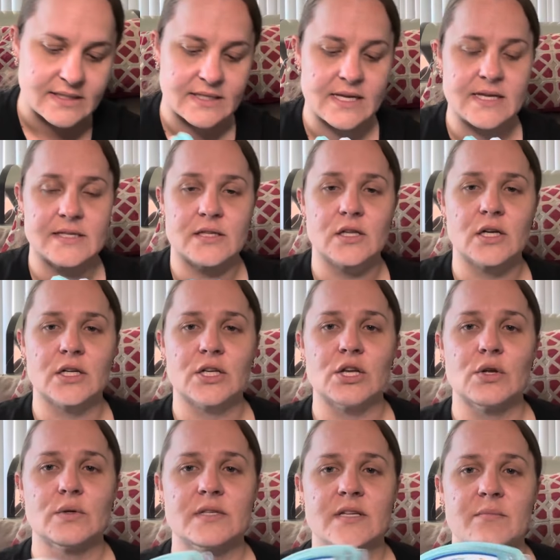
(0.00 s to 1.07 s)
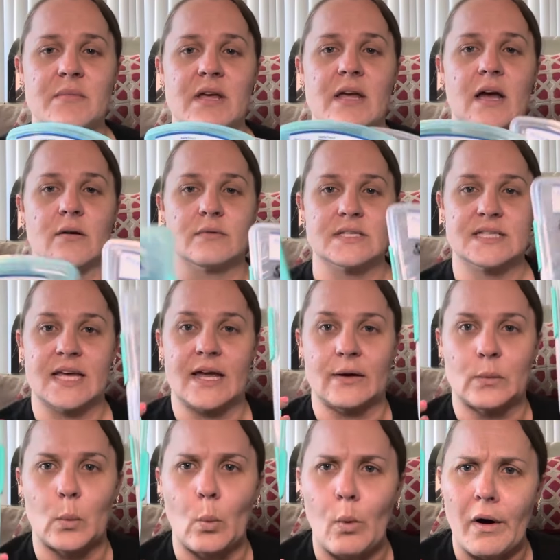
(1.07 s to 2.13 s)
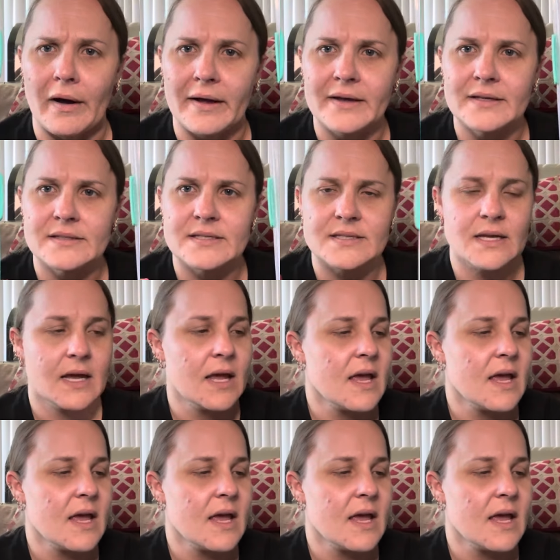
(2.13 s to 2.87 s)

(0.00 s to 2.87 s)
These look new to me. I was like, what?